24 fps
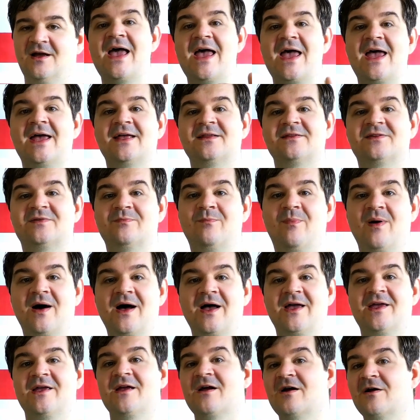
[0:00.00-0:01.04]
And
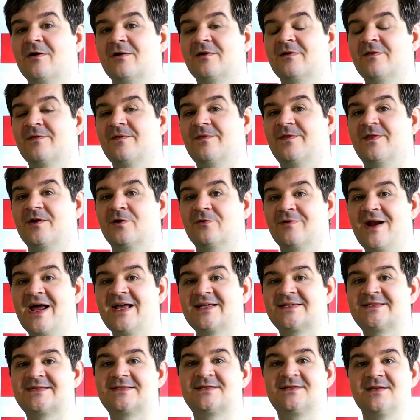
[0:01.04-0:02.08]
by the
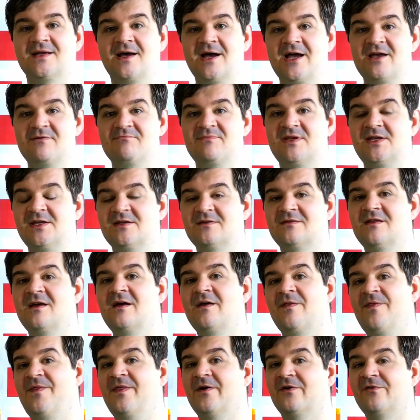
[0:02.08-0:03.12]
rest, I mean
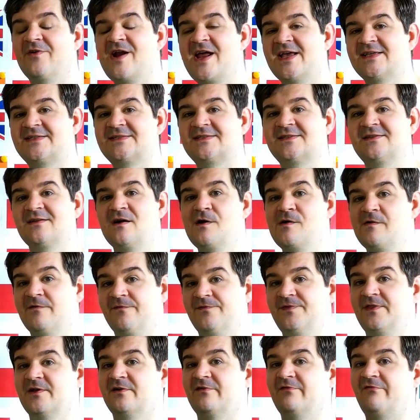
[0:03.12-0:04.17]
the rest of
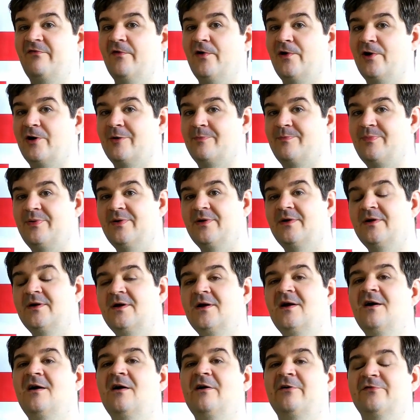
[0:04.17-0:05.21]
the verb
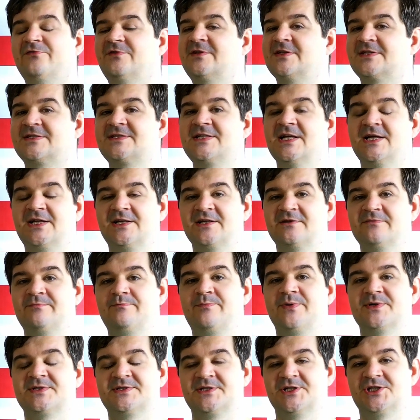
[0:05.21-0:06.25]
of the second
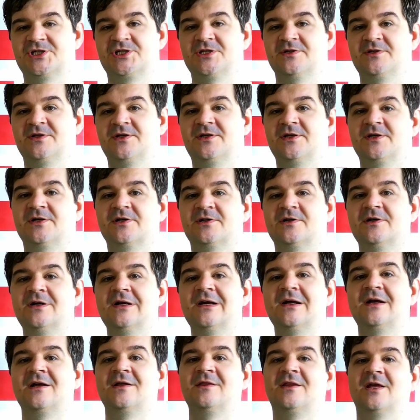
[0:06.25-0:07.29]
position here
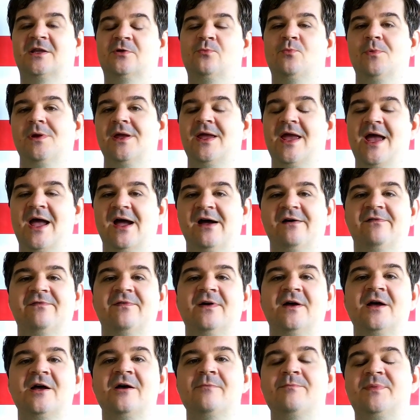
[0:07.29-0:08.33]
that we have,
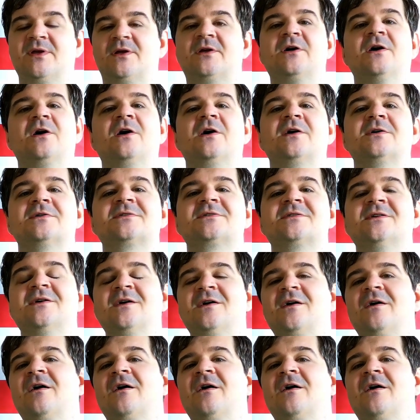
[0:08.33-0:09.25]
because